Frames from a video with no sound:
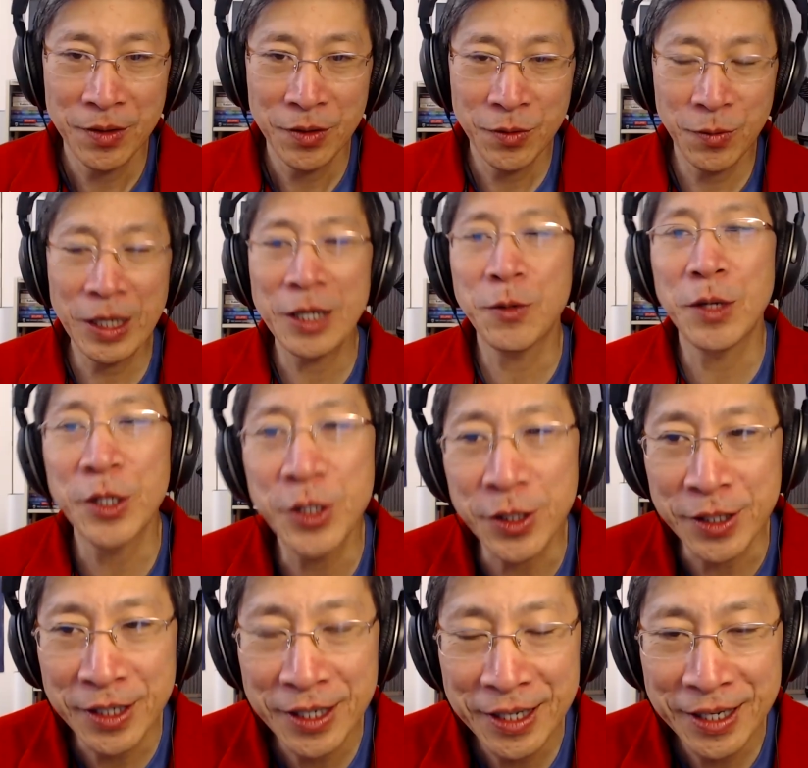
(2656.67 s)
Great question.
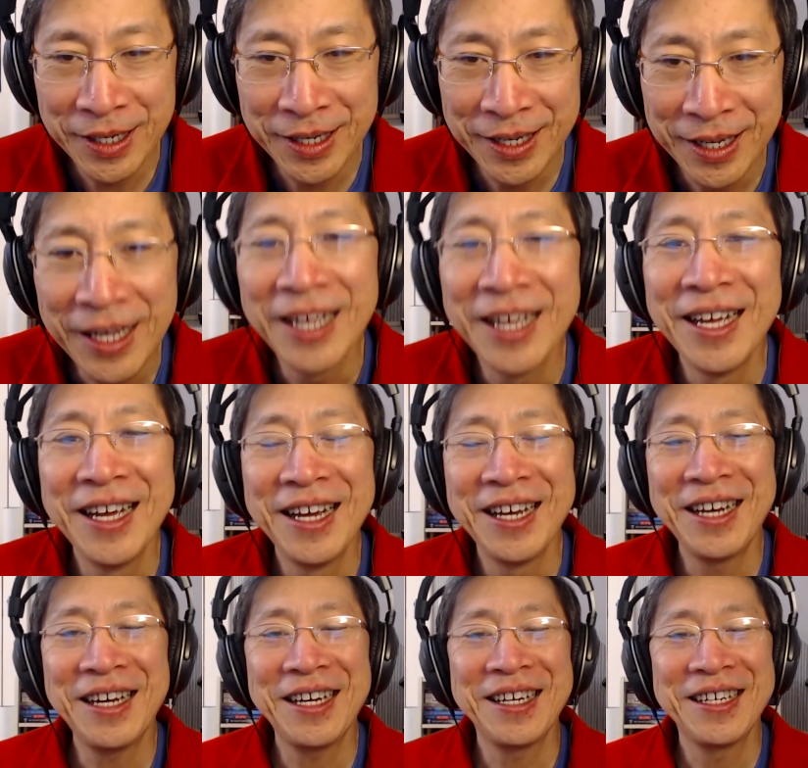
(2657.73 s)

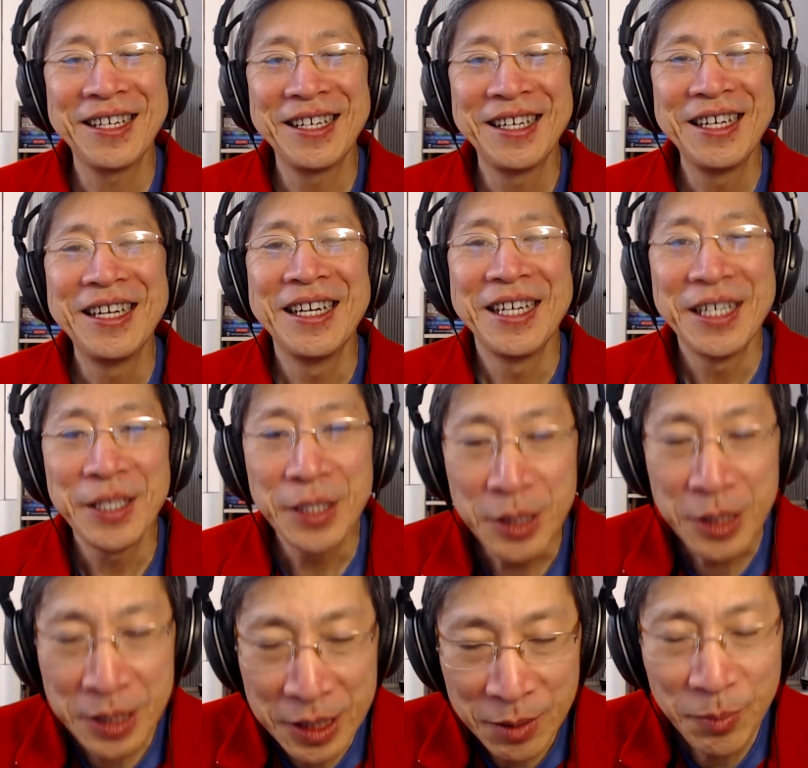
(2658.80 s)
The
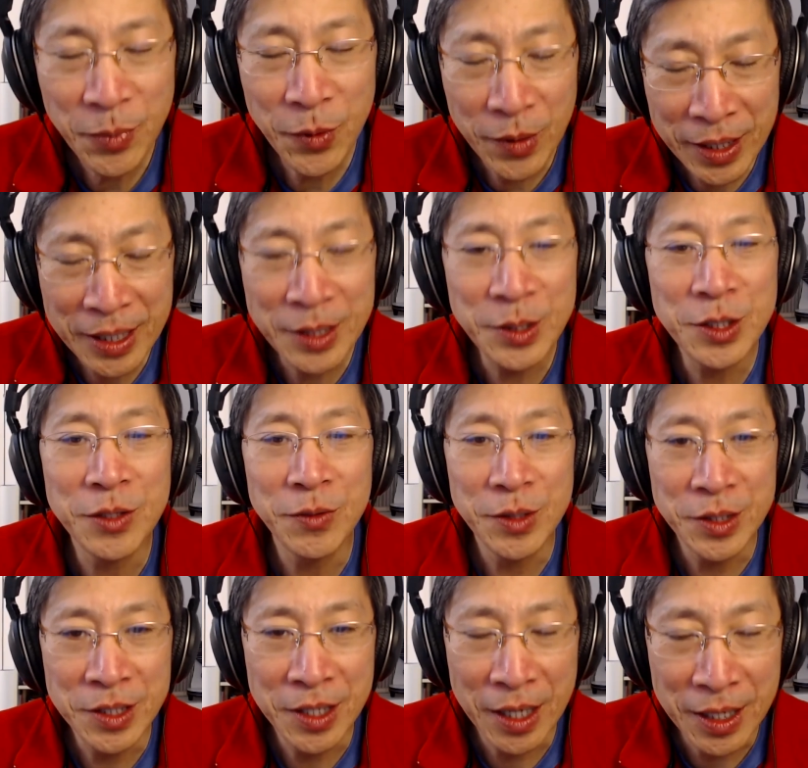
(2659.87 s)
simple answer
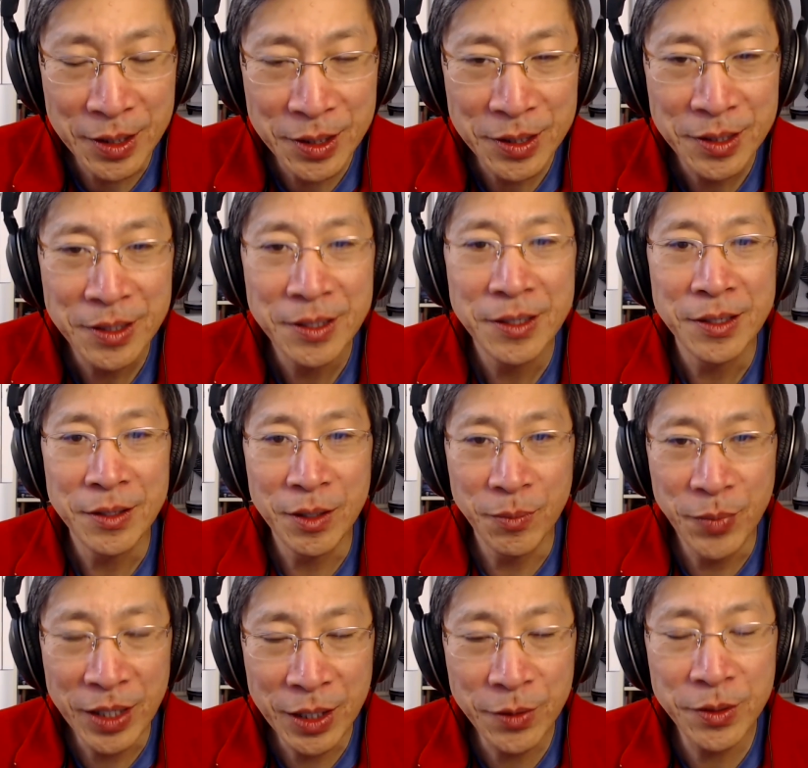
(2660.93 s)
is yes. The
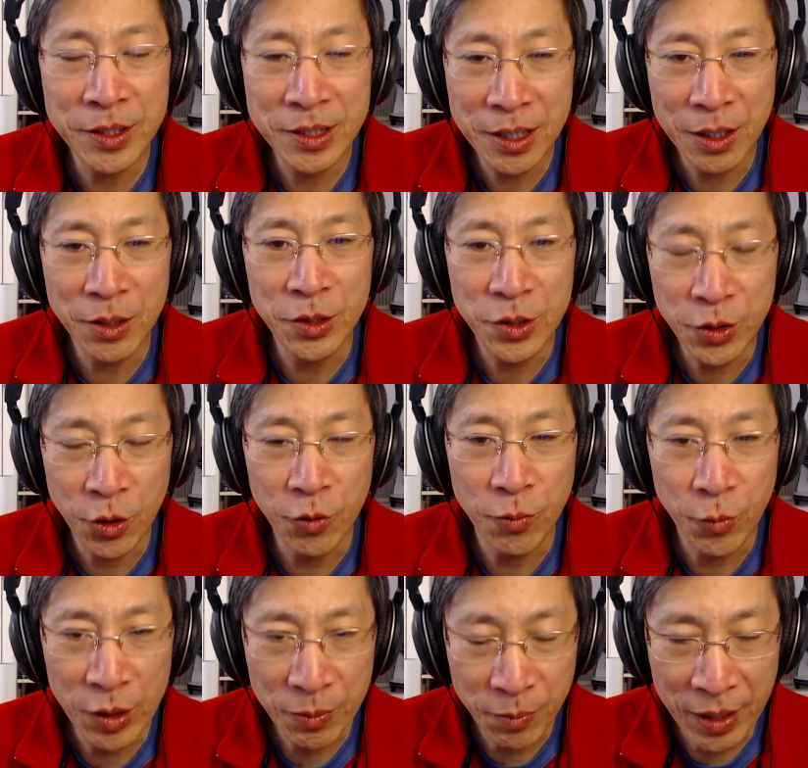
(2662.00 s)
bigger the telescope
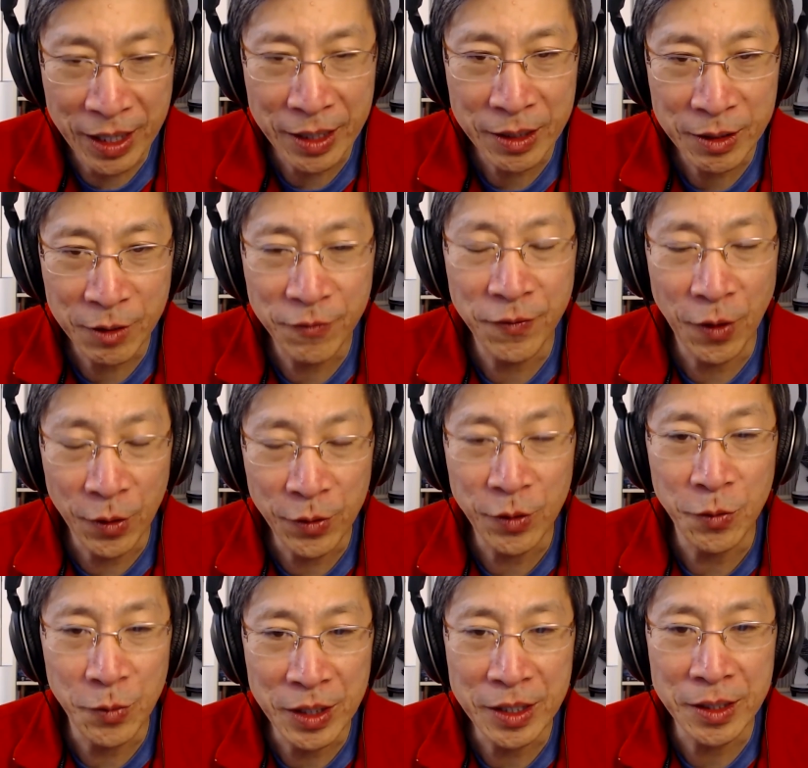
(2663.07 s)
we make, the farther
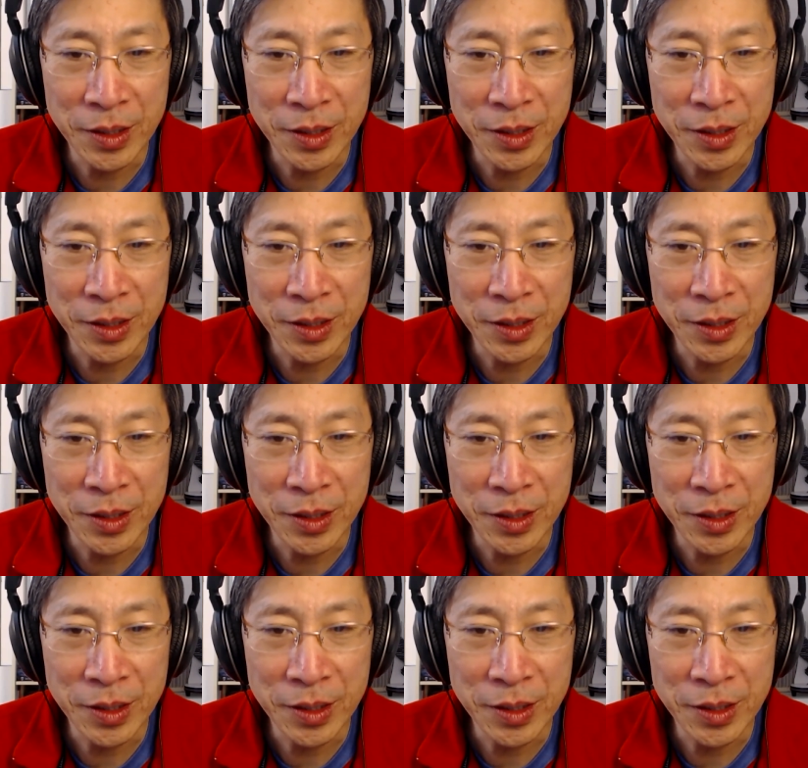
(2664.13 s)
we can